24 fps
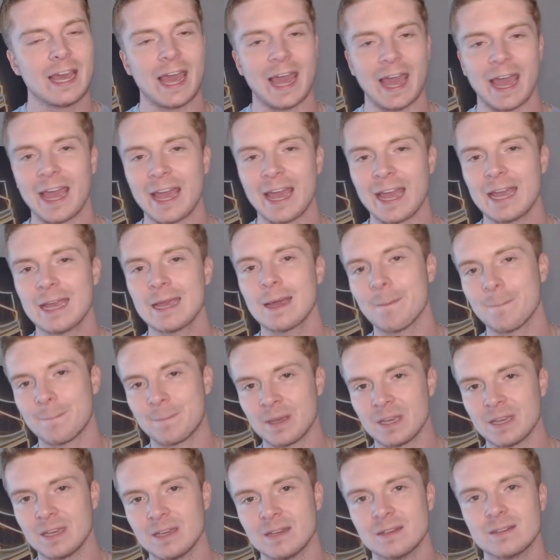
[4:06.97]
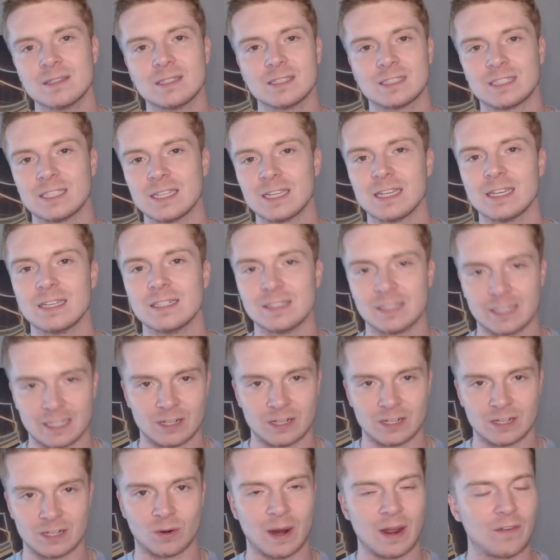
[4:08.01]
A, B, C, D,
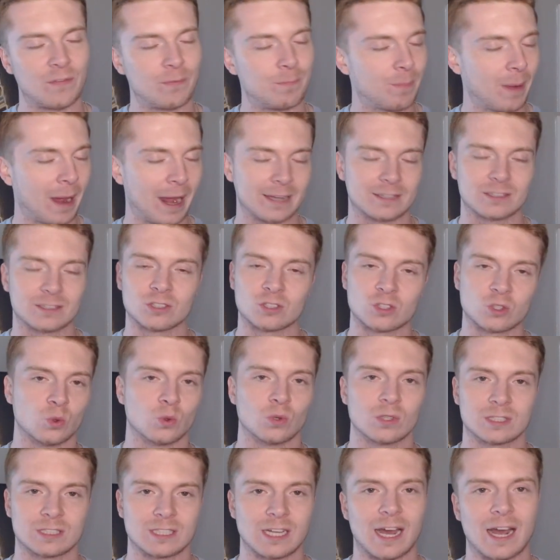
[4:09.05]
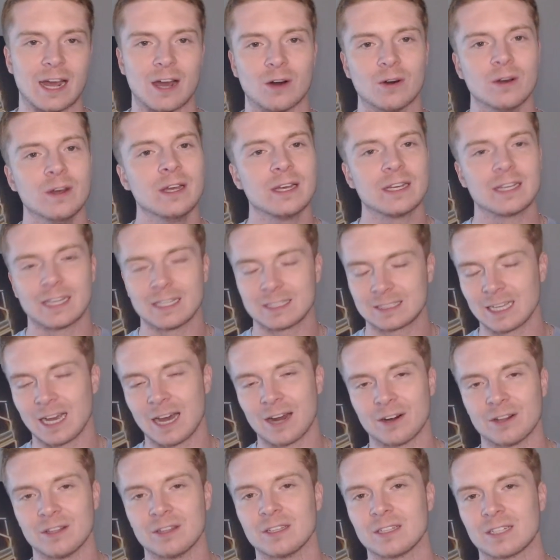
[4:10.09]
or F, back to school style. Get
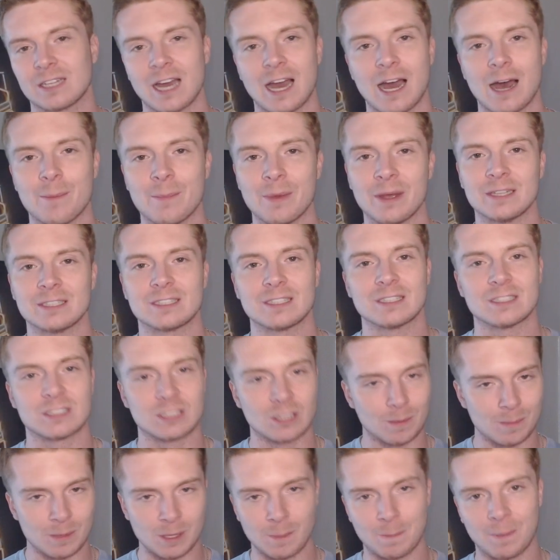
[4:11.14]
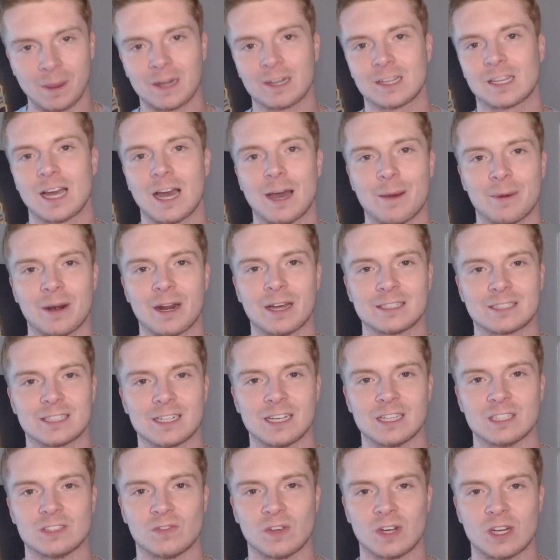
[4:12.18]
down in the comments. It's going to be a pinned comment on
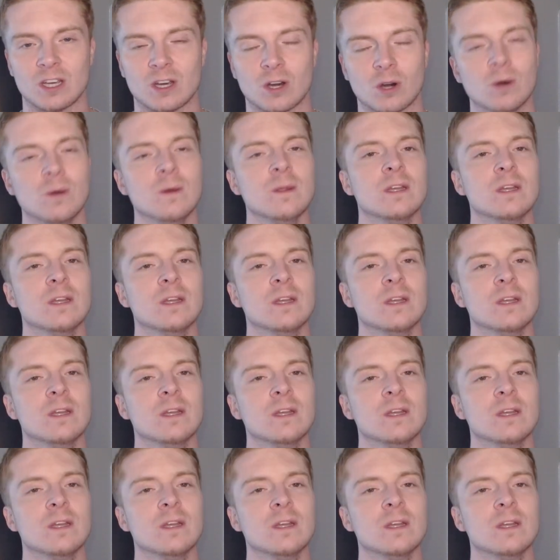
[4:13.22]
today's video.